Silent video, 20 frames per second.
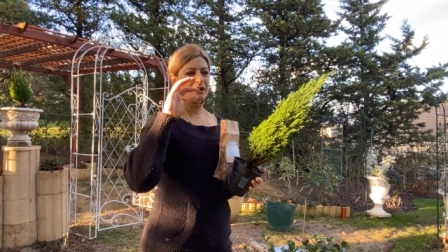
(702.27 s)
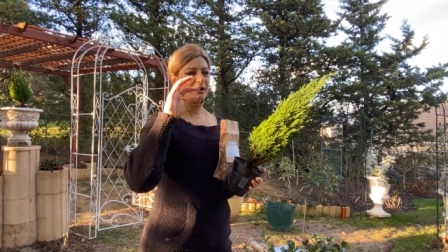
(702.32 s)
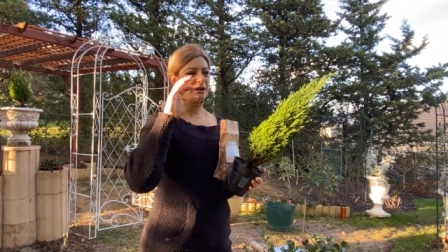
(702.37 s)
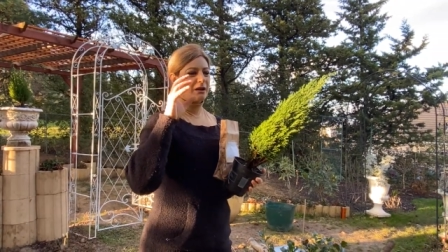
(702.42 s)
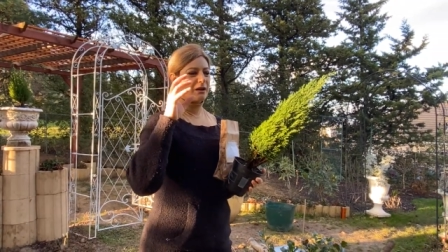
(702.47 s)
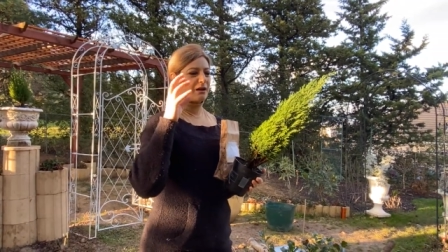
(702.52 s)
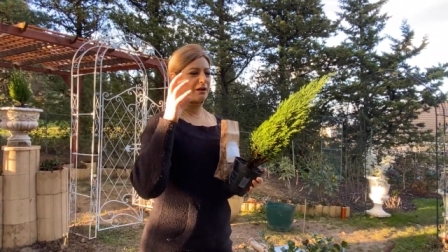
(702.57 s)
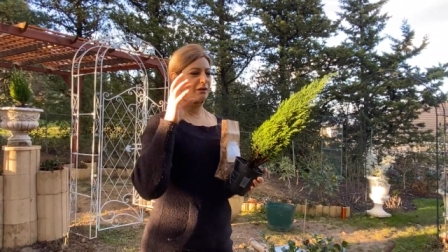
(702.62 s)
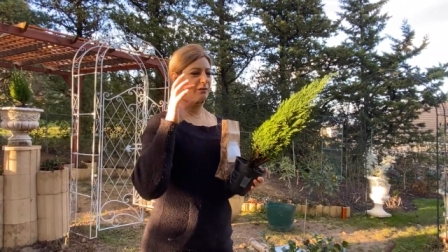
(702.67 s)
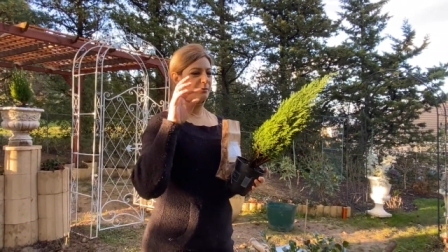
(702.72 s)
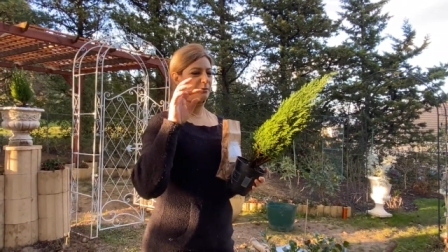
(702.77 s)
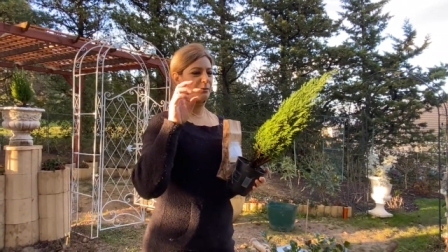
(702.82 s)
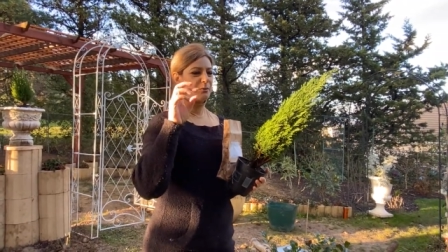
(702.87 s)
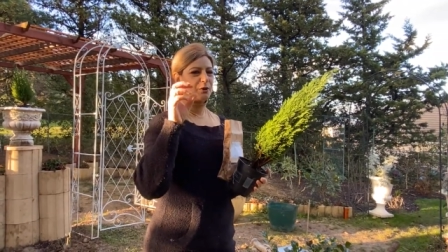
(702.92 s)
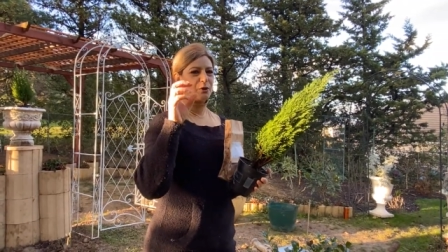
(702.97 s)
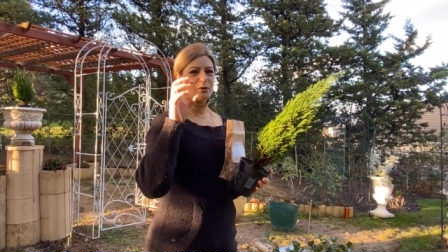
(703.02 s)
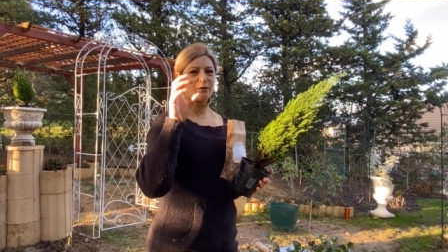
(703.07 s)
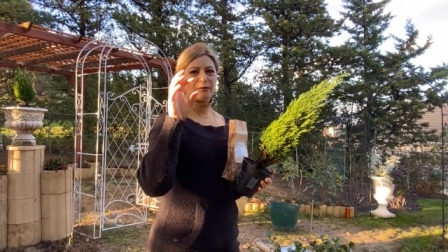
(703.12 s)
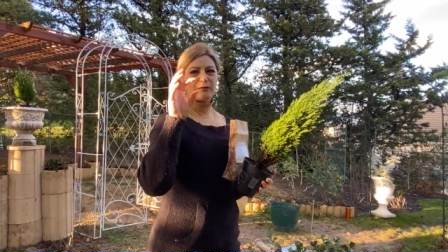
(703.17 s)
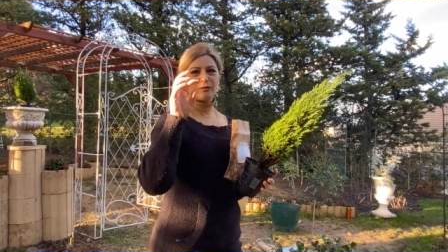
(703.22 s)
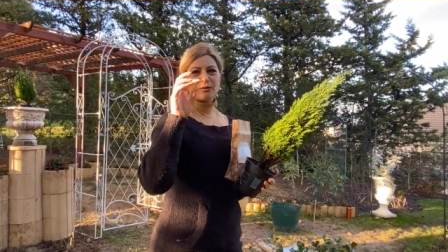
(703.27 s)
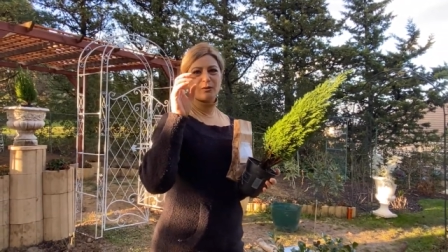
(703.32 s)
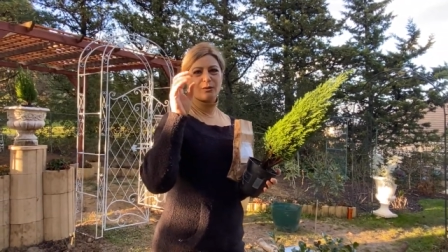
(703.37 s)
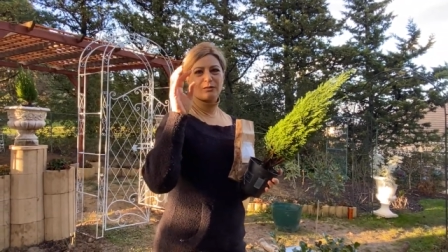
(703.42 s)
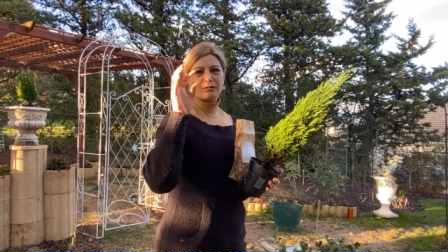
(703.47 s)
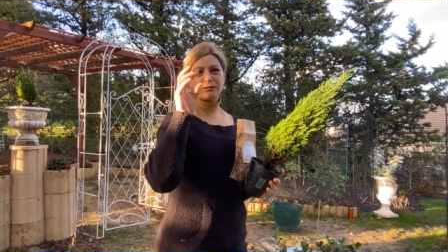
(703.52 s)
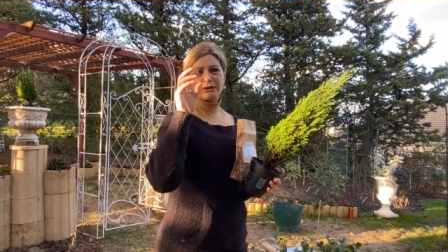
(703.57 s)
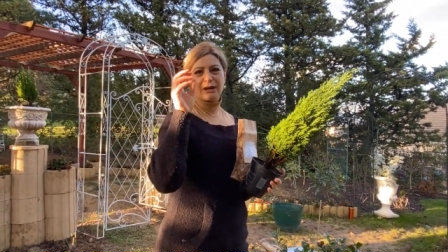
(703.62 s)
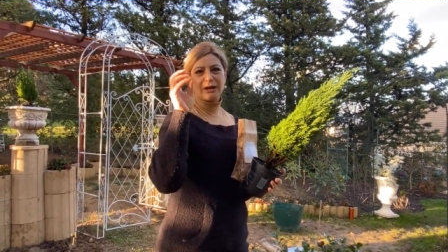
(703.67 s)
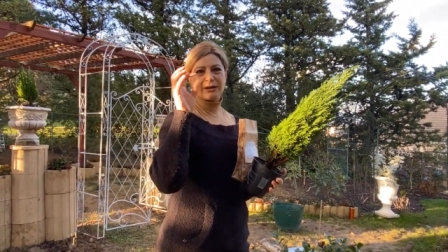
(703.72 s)
uh,
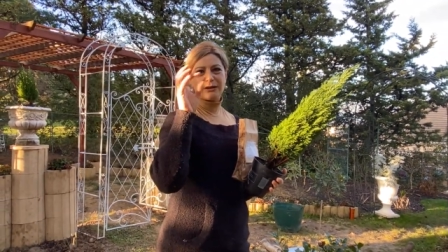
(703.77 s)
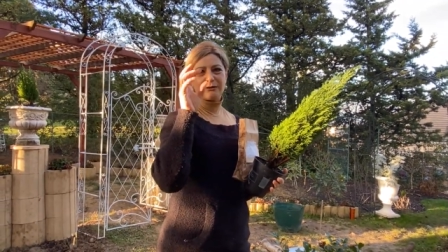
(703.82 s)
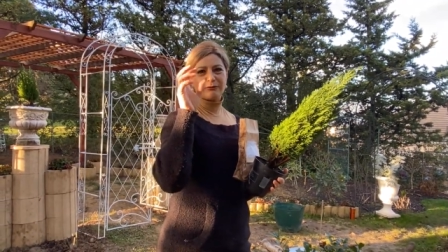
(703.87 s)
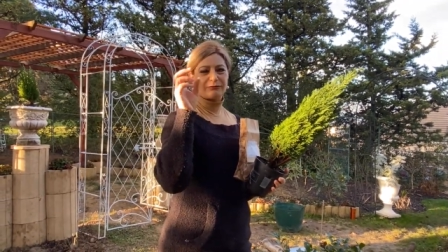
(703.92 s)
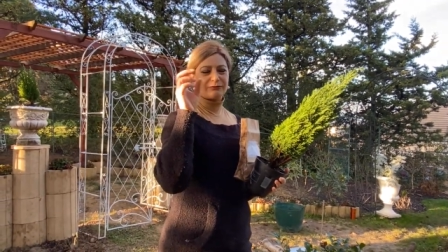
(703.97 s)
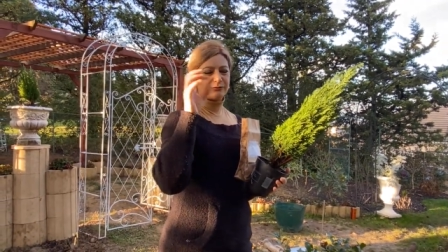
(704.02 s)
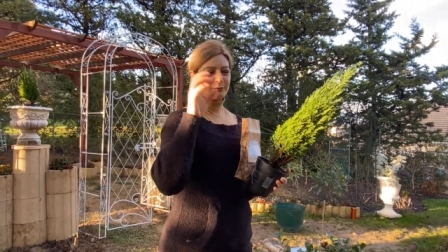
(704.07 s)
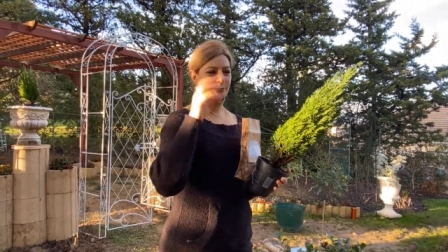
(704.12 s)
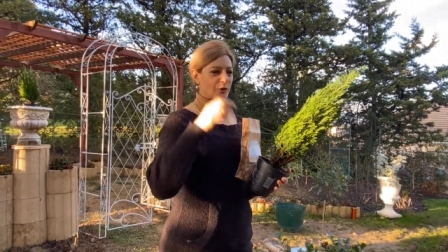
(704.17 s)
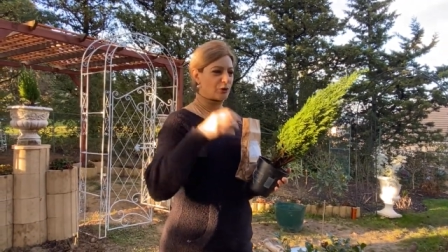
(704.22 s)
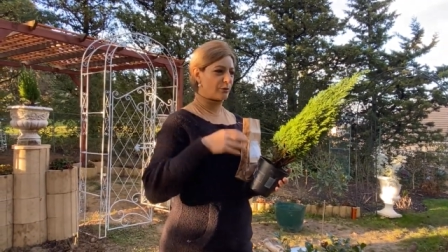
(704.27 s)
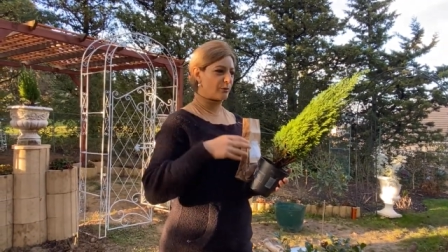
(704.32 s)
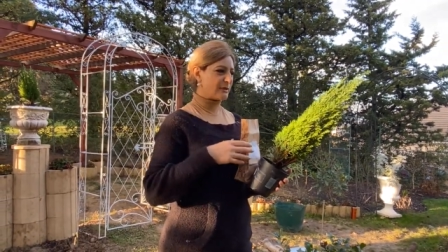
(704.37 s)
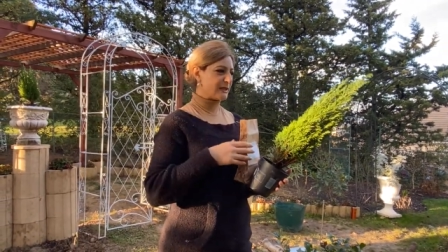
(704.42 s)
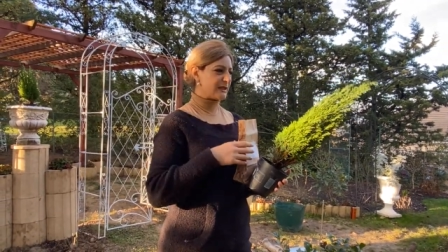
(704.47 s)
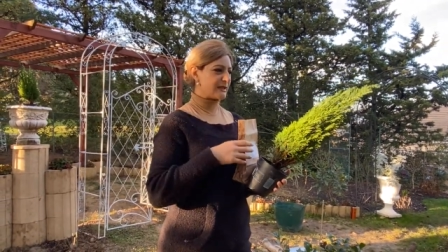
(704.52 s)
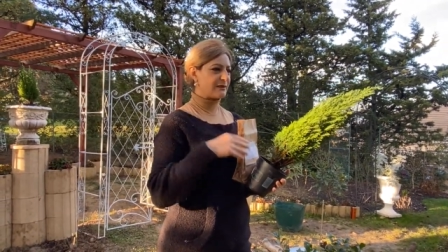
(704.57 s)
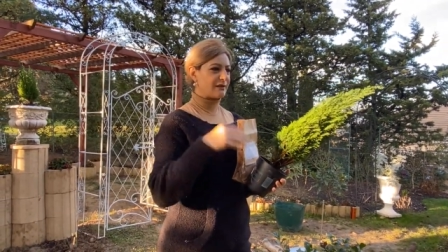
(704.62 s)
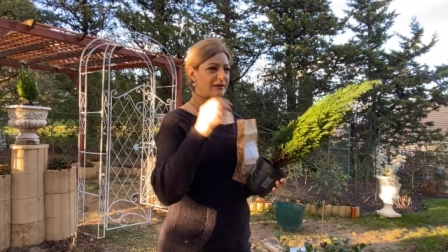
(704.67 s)
beautiful kind of blooms,